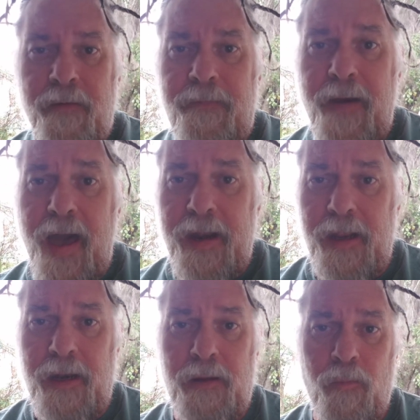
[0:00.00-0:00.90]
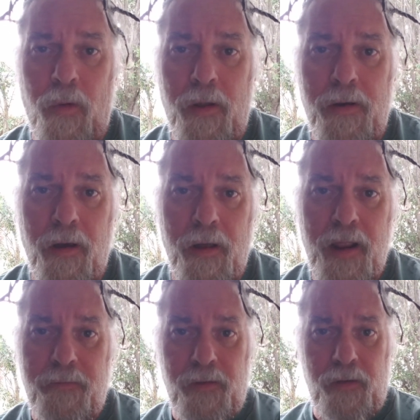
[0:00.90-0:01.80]
fighting and whatnot.
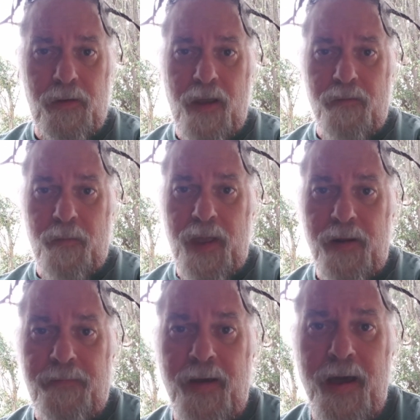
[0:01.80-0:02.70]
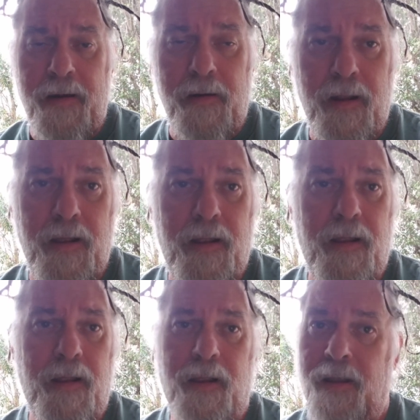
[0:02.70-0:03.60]
Have you ever been a fighter? Now,
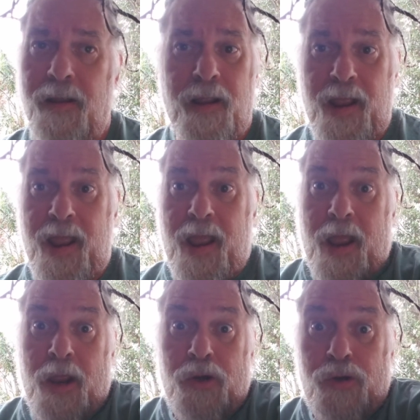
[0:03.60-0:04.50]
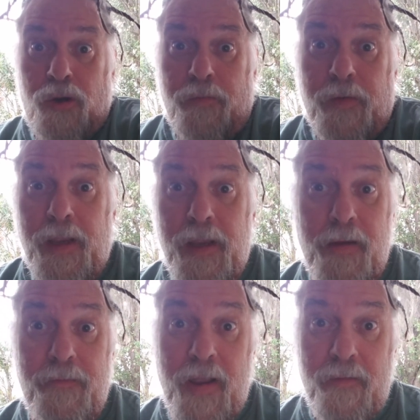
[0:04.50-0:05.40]
truthfully, I've
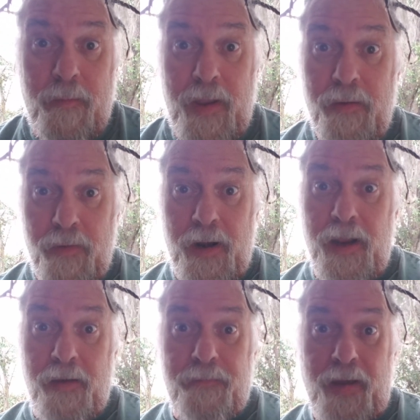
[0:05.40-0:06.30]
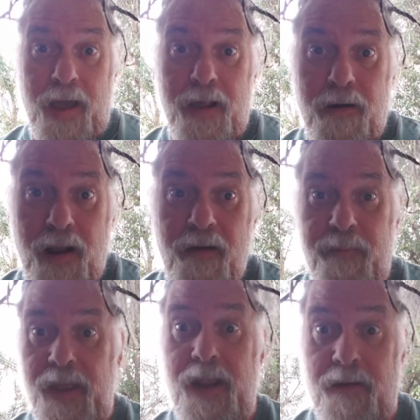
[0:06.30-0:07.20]
never been really a fighter. I've
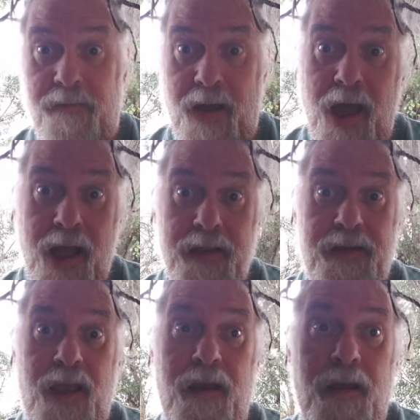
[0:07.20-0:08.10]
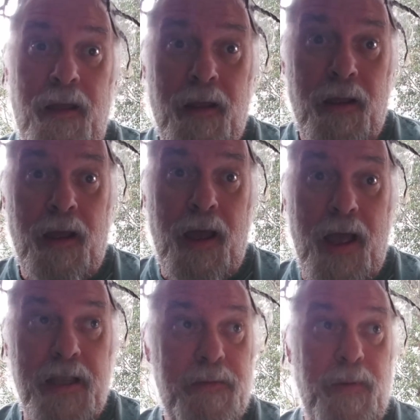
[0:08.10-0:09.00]
been in fights. I
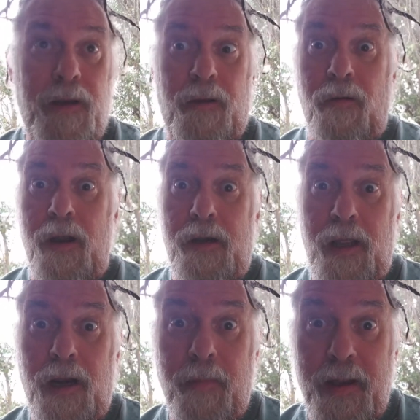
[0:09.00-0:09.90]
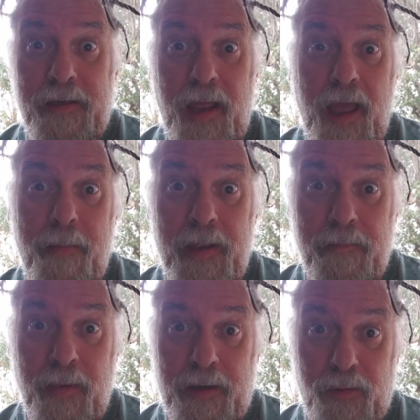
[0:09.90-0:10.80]
spent a great deal of my time in
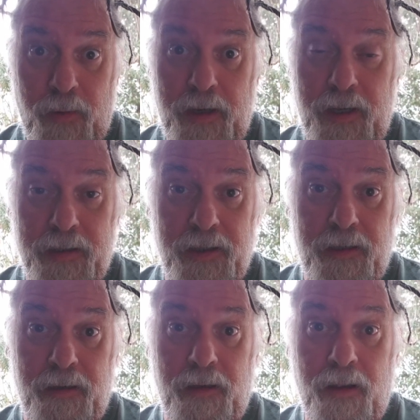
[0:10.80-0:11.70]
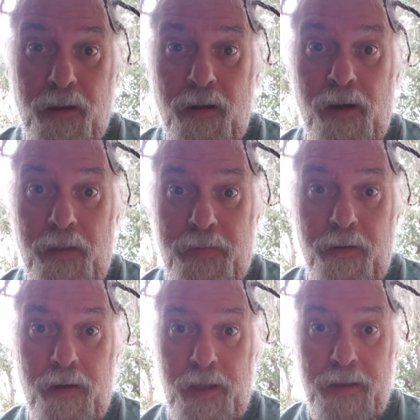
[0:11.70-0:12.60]
my 20s and early
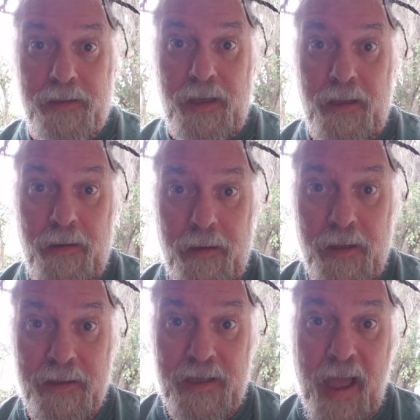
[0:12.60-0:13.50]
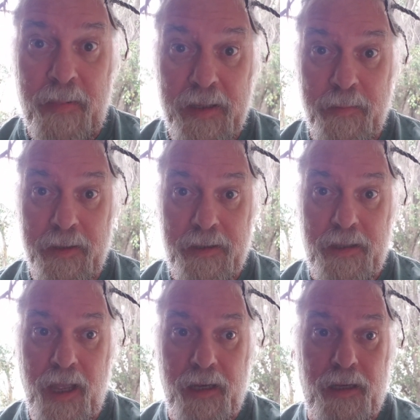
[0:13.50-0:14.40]
30s in establishments that,